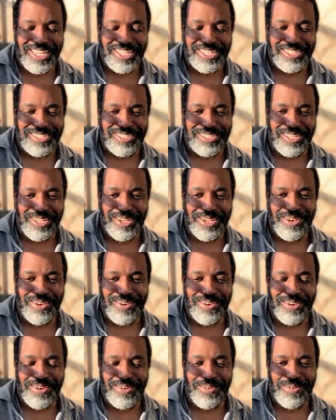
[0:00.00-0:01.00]

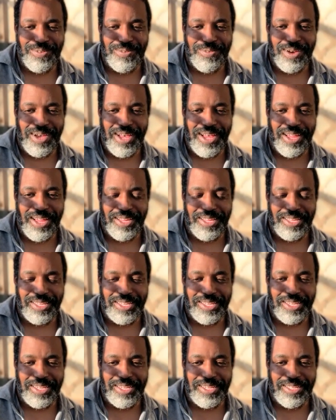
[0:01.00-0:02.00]
So while
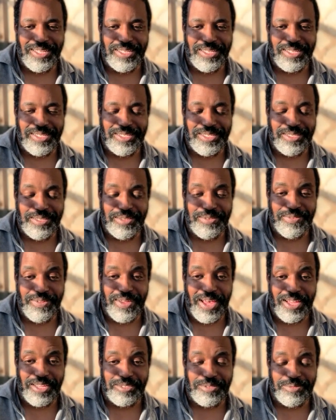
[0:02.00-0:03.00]
the
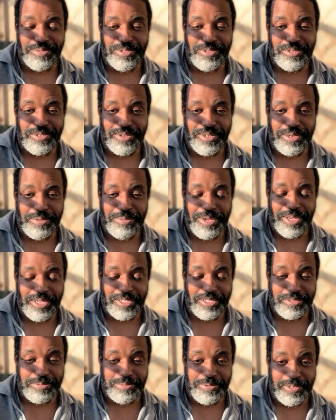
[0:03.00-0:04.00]
vast majority of my
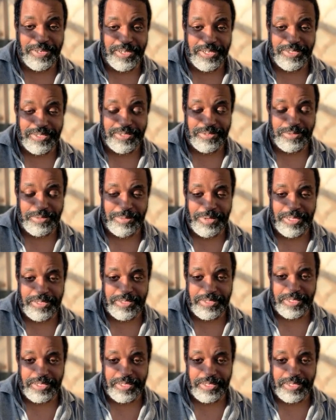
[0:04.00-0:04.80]
experience remains